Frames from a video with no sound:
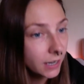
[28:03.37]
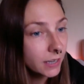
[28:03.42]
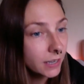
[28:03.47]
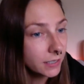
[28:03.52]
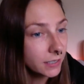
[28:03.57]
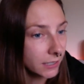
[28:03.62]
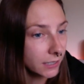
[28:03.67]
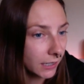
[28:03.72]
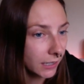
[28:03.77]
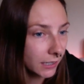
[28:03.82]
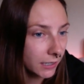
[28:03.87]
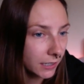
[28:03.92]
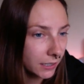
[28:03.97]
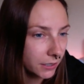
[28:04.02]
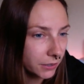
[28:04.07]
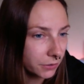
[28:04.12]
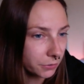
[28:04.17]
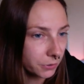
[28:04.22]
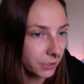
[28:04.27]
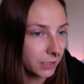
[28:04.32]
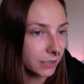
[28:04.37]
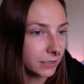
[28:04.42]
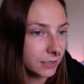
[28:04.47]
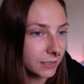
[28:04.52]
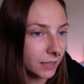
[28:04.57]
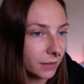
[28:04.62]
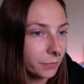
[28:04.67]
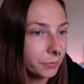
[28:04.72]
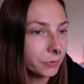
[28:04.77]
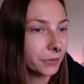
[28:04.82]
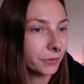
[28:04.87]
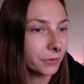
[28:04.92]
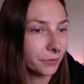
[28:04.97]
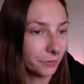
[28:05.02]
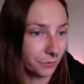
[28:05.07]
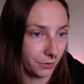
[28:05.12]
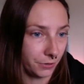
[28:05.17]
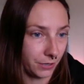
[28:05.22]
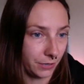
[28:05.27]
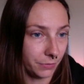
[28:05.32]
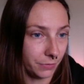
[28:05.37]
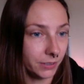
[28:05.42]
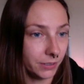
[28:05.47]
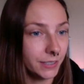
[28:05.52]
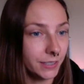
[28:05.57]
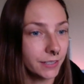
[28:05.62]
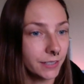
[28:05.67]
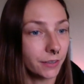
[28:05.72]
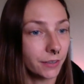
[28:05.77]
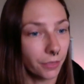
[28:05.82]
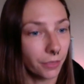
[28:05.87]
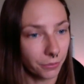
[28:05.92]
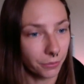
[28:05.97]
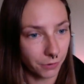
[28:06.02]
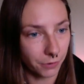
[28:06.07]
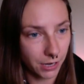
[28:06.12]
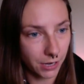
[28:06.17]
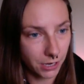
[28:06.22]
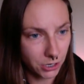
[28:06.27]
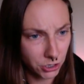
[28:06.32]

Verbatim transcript: Sandy, three. Deborah, three. Melissa, three.